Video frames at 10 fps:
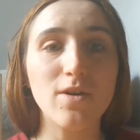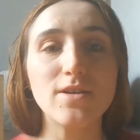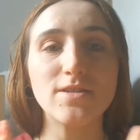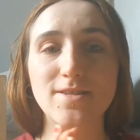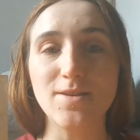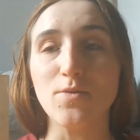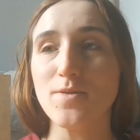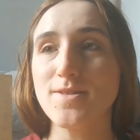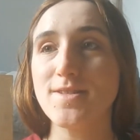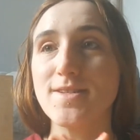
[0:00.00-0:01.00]
So
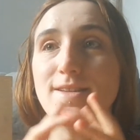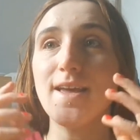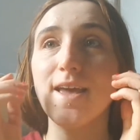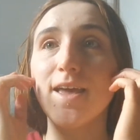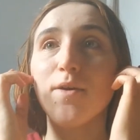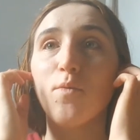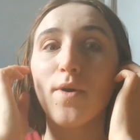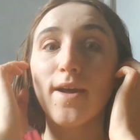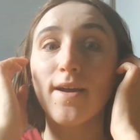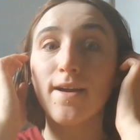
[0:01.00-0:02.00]
today
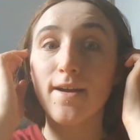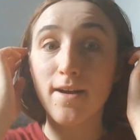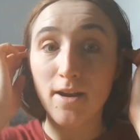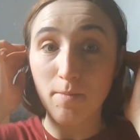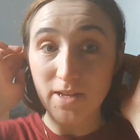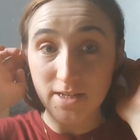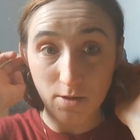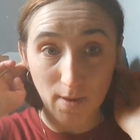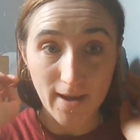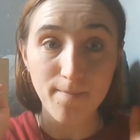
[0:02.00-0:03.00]
we're going to be
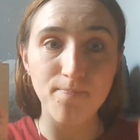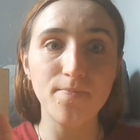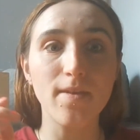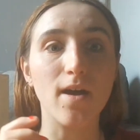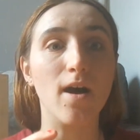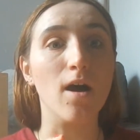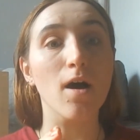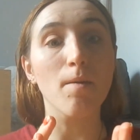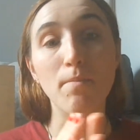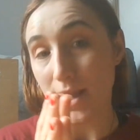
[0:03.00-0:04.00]
doing
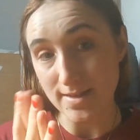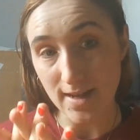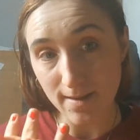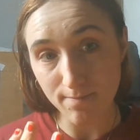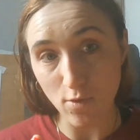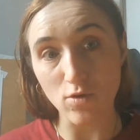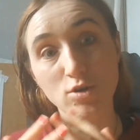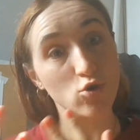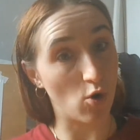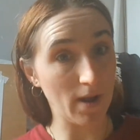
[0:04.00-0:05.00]
a painting or
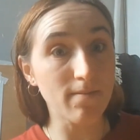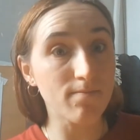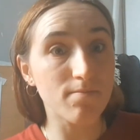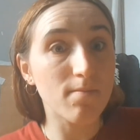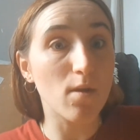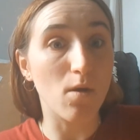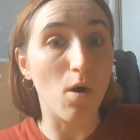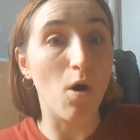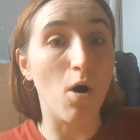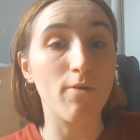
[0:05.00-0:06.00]
a drawing
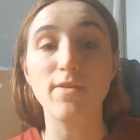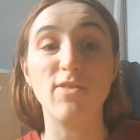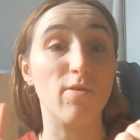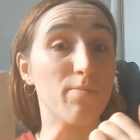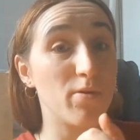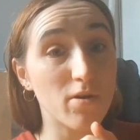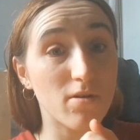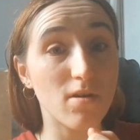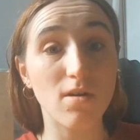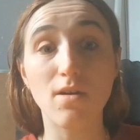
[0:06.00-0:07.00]
of either a book,